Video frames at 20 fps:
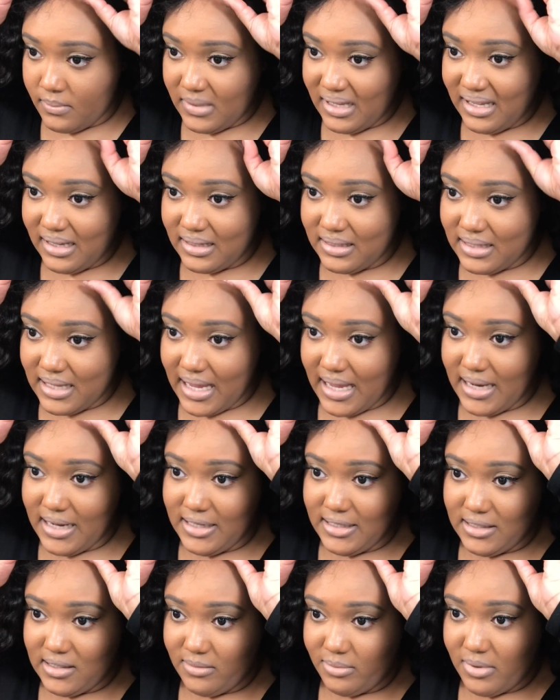because that
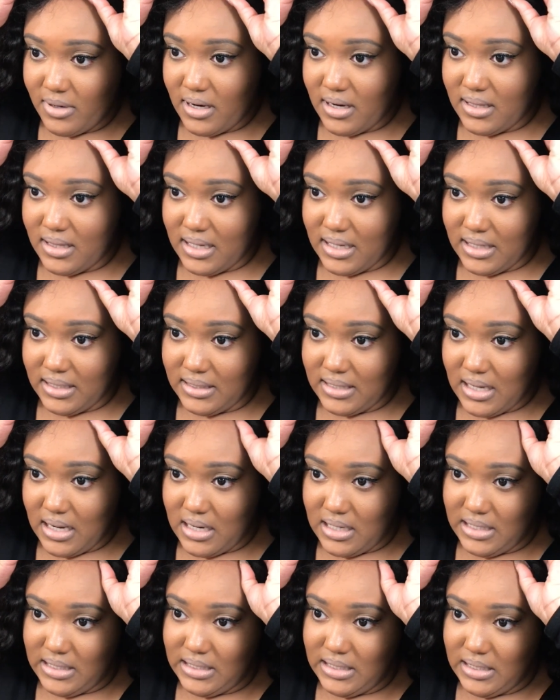is the part that is
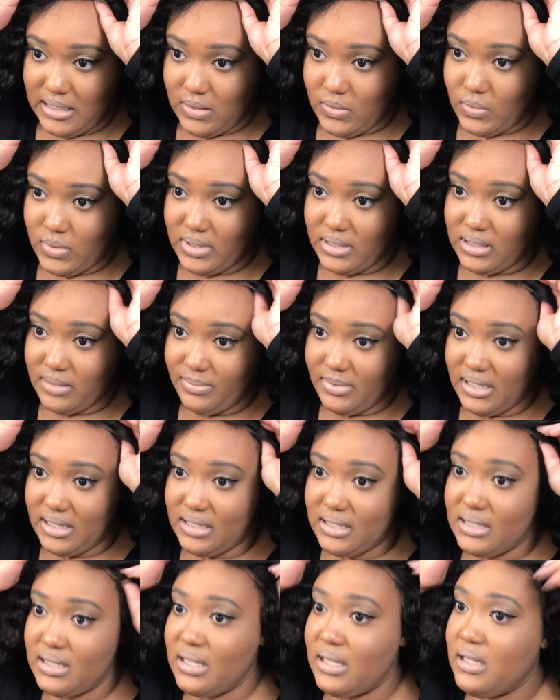honestly going to be
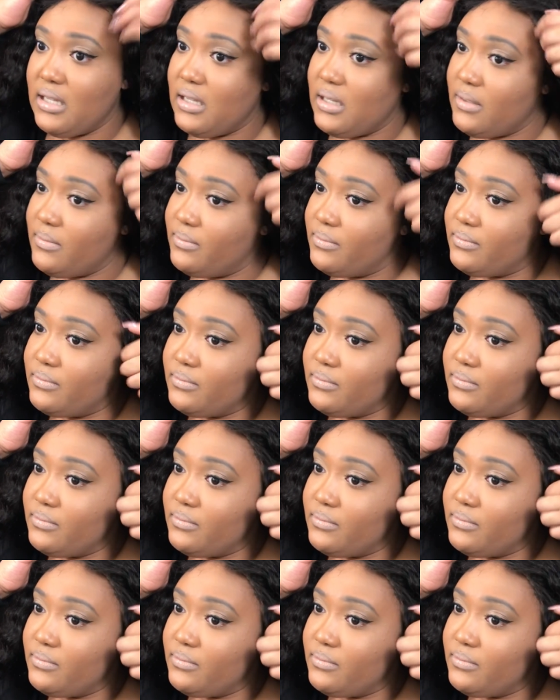seen